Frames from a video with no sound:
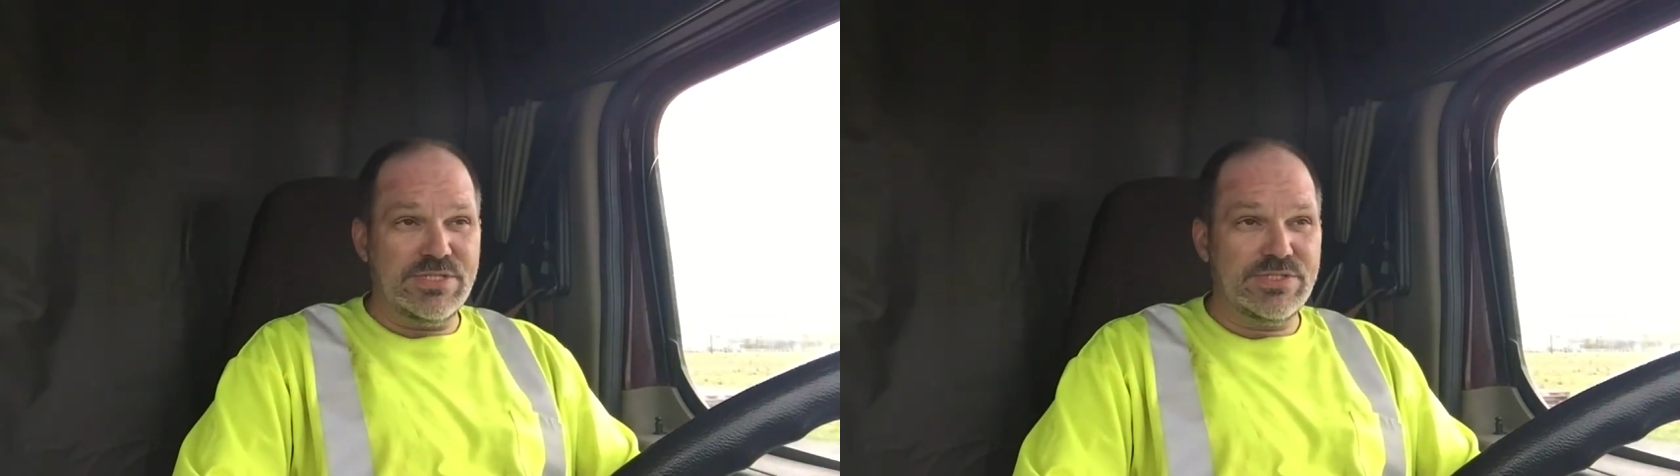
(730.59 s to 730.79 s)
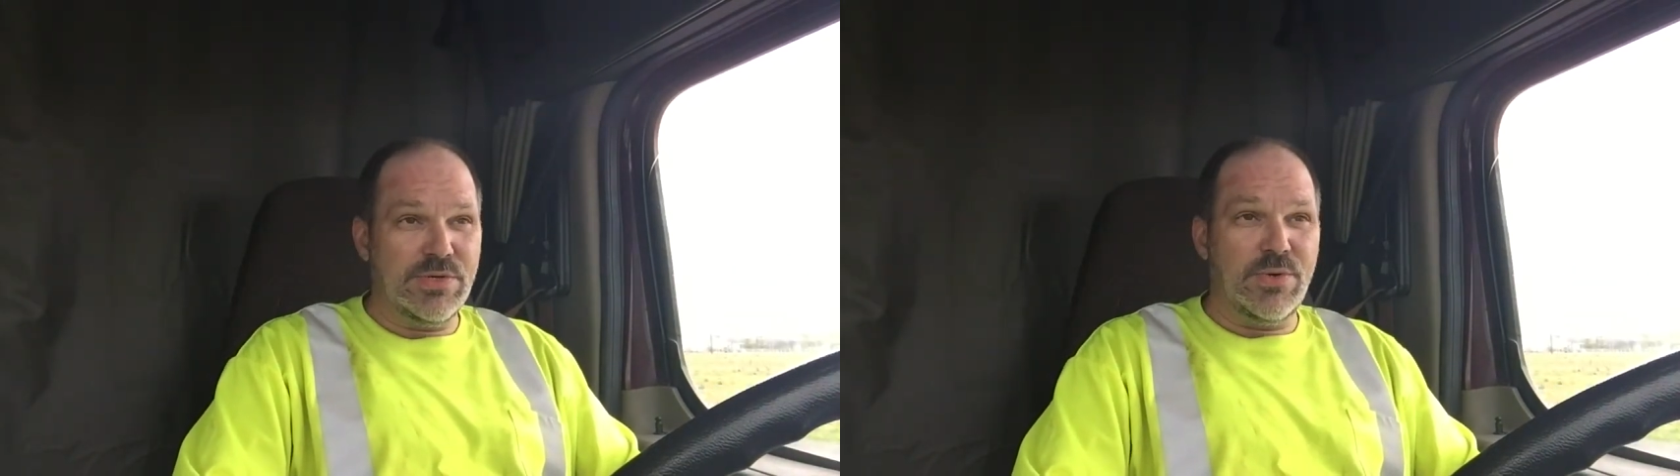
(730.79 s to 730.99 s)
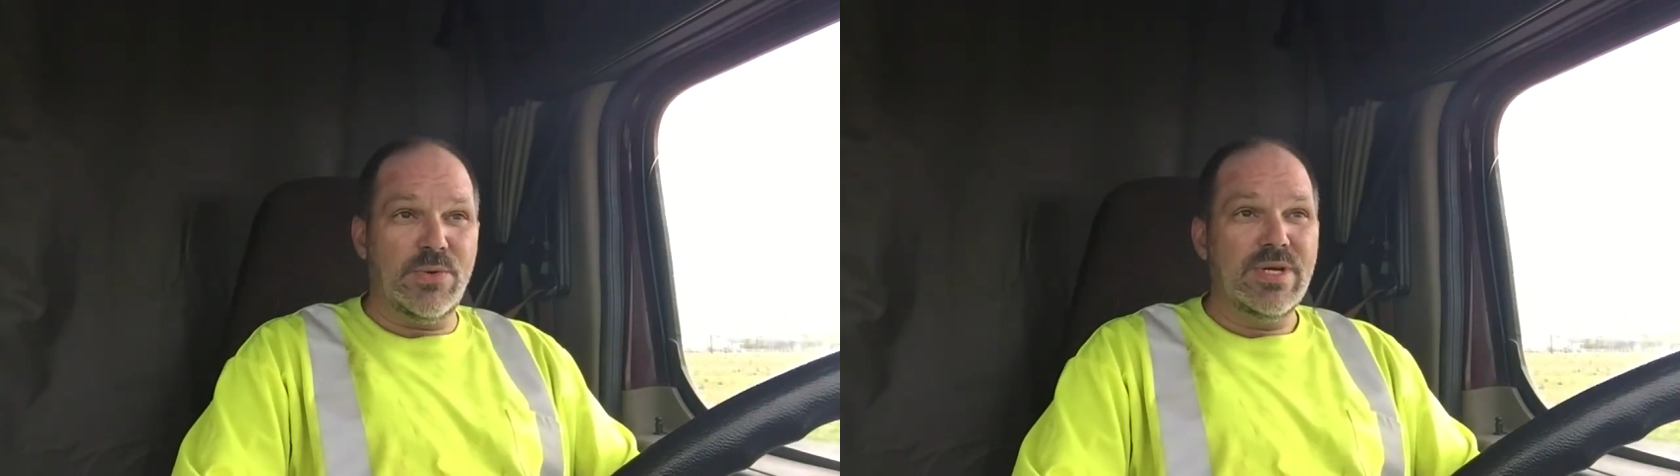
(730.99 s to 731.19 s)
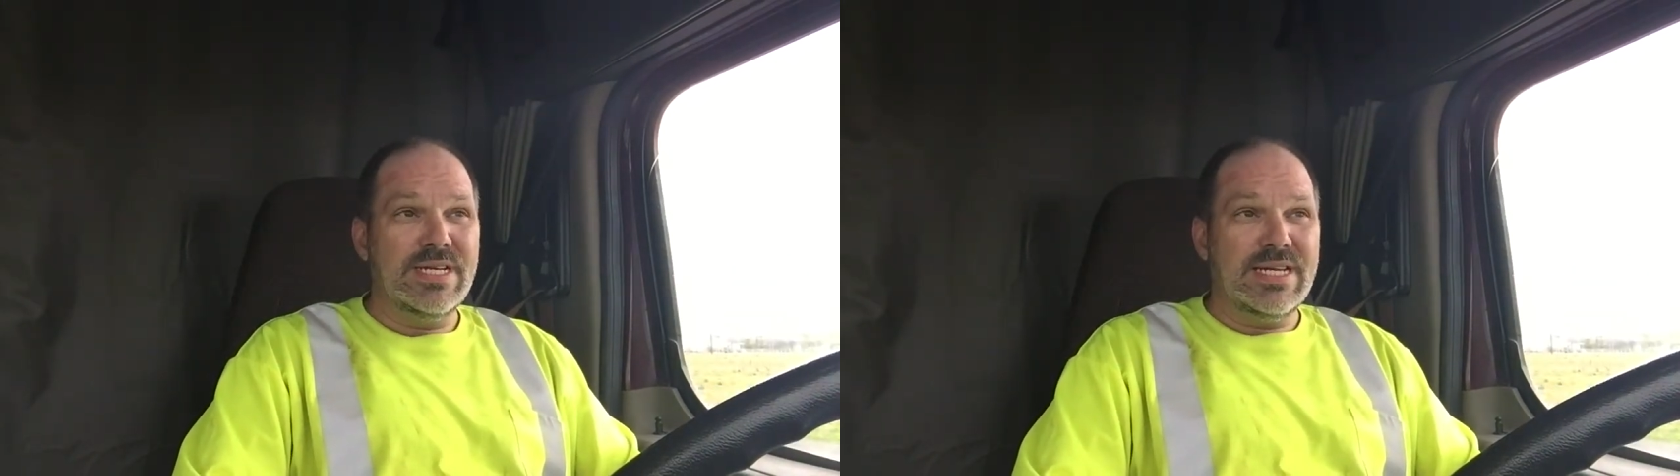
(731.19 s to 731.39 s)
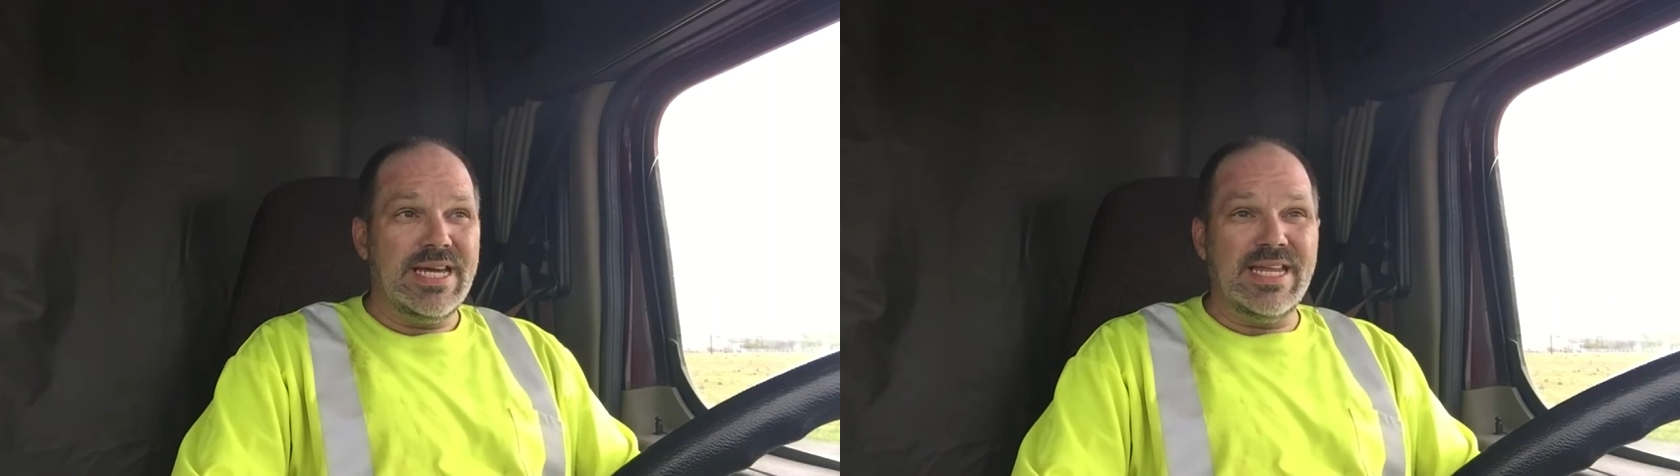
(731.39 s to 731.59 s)
due
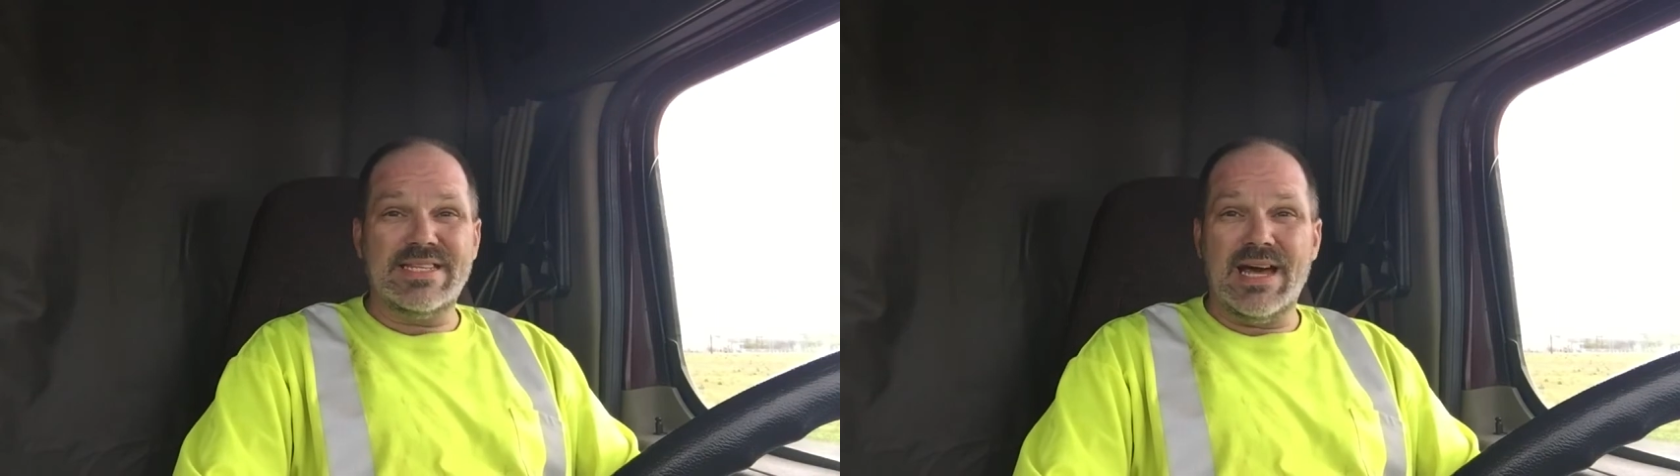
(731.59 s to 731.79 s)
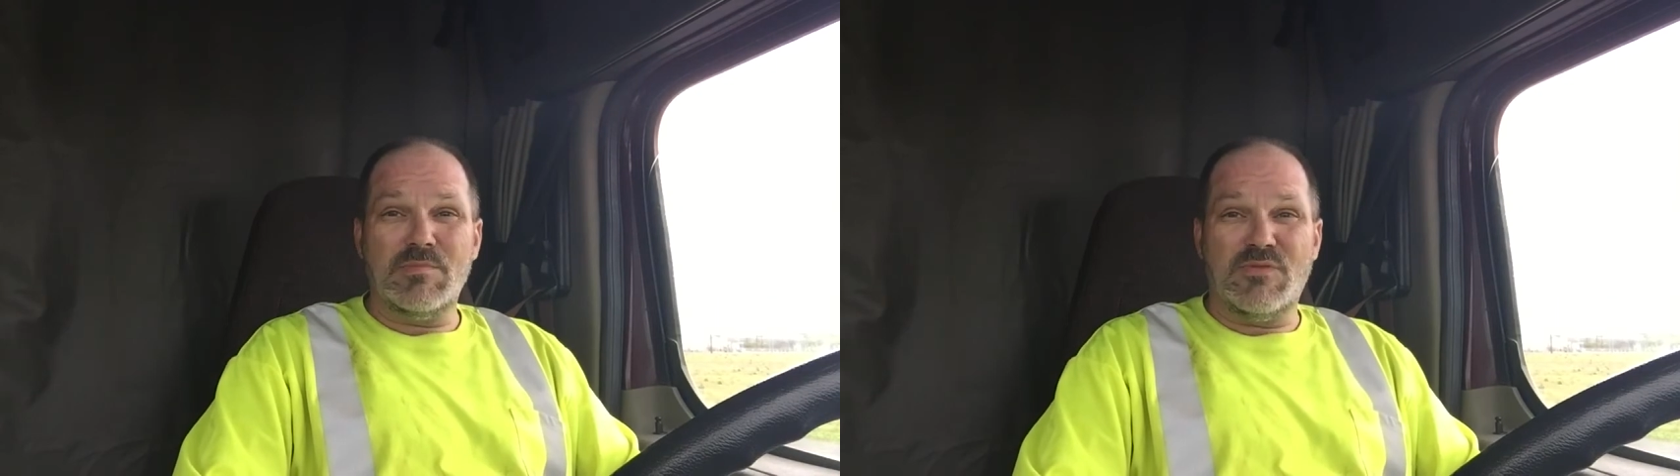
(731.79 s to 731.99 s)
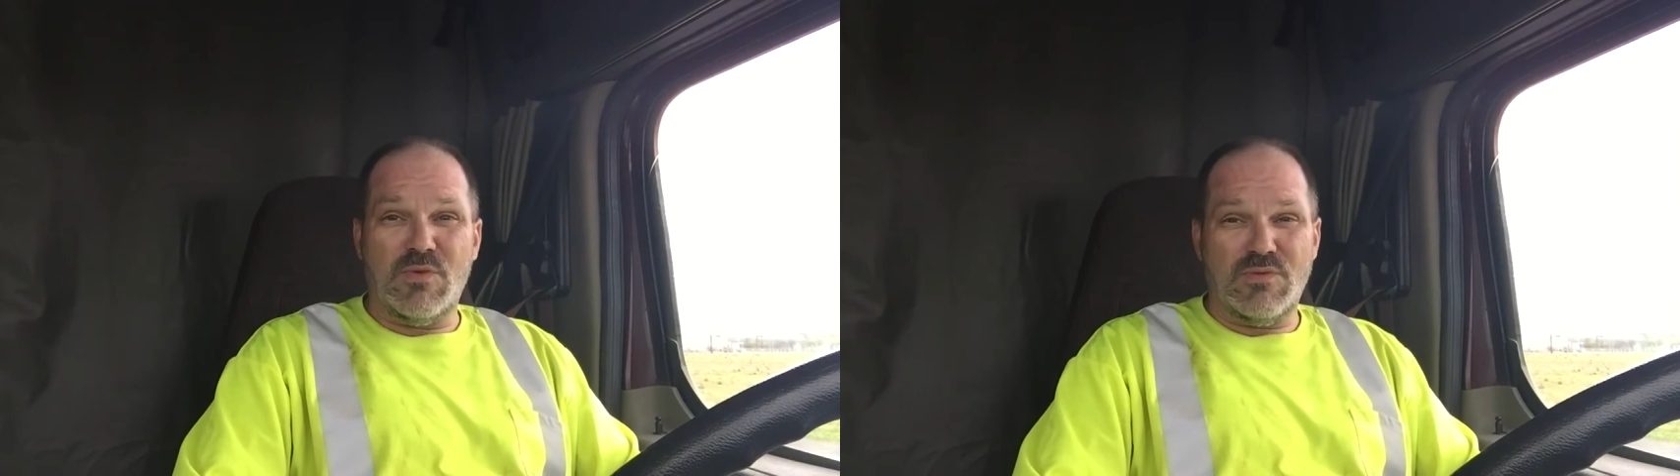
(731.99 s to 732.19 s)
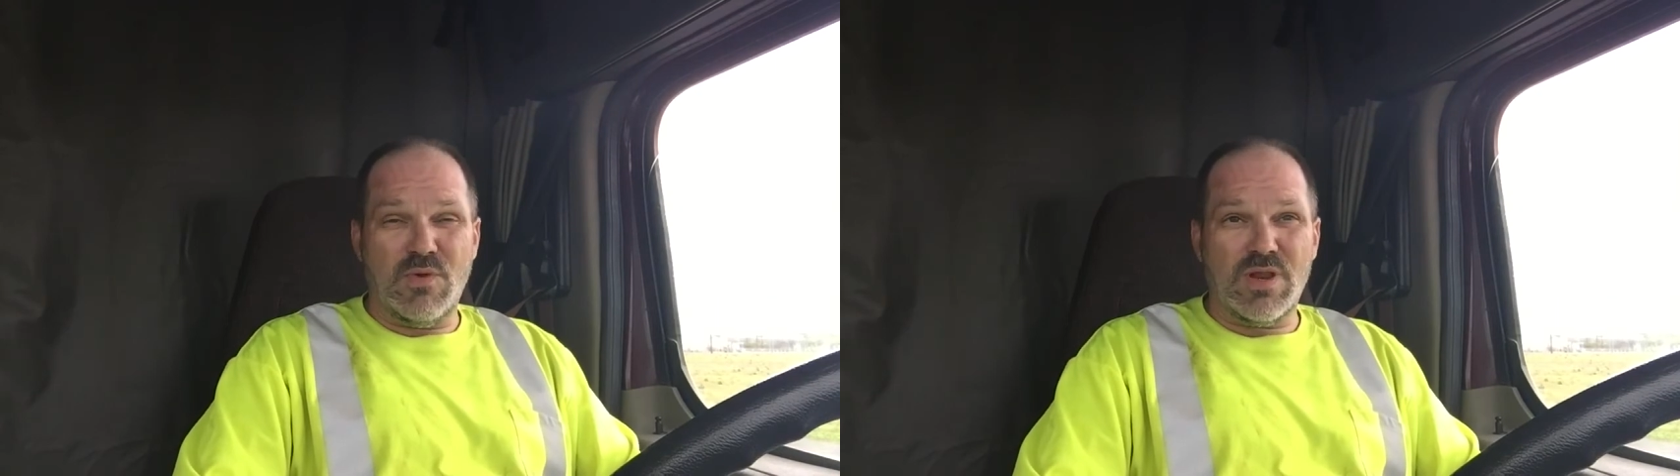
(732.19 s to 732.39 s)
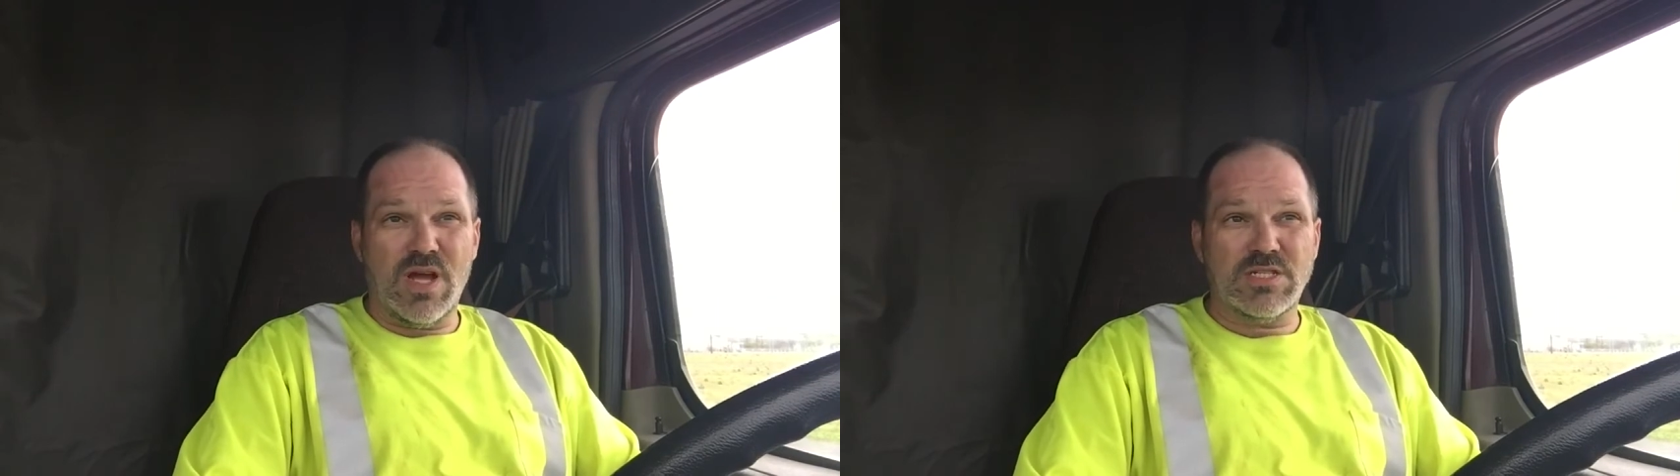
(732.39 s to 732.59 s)
anytime before
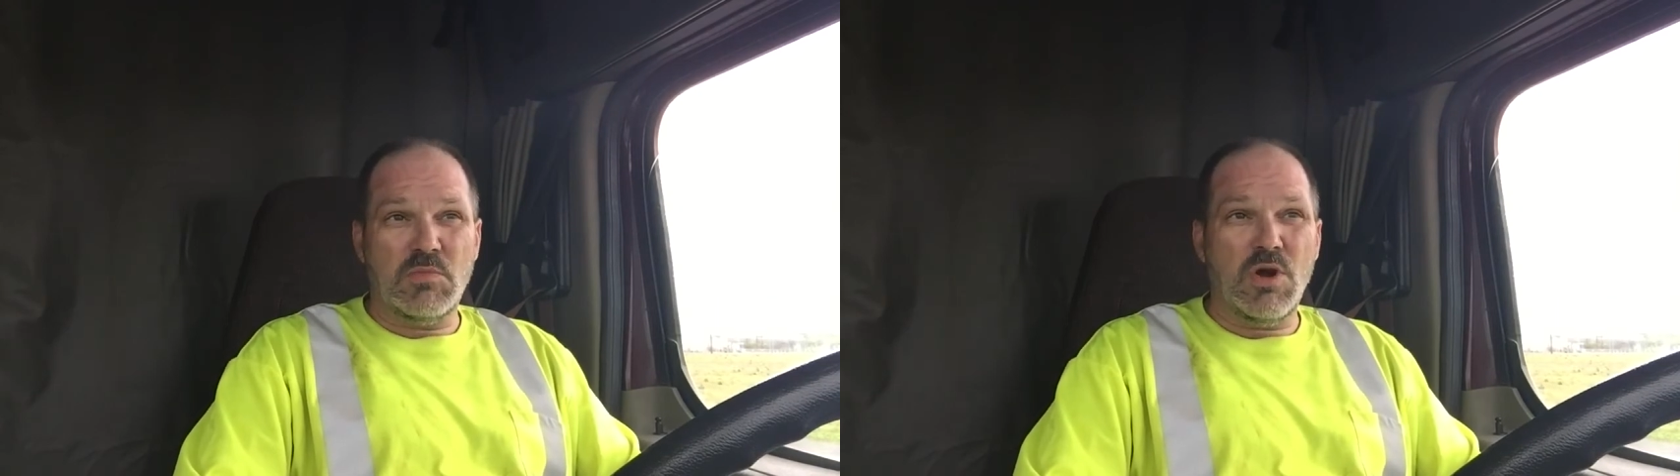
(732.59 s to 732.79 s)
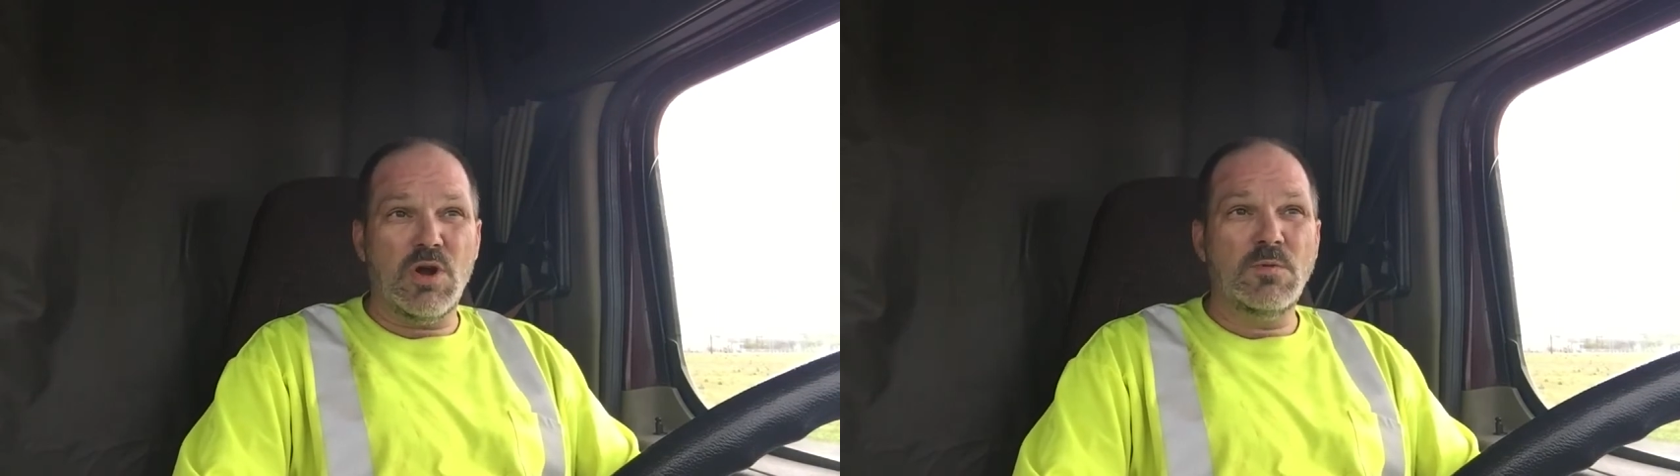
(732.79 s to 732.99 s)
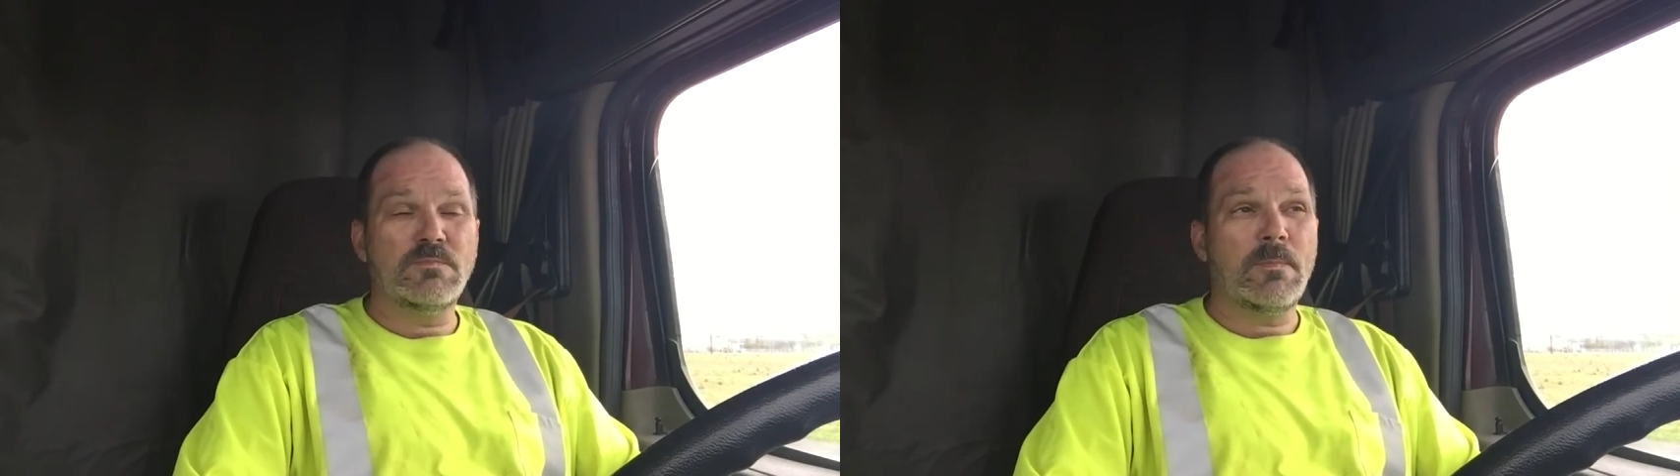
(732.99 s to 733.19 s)
4 o'clock tomorrow.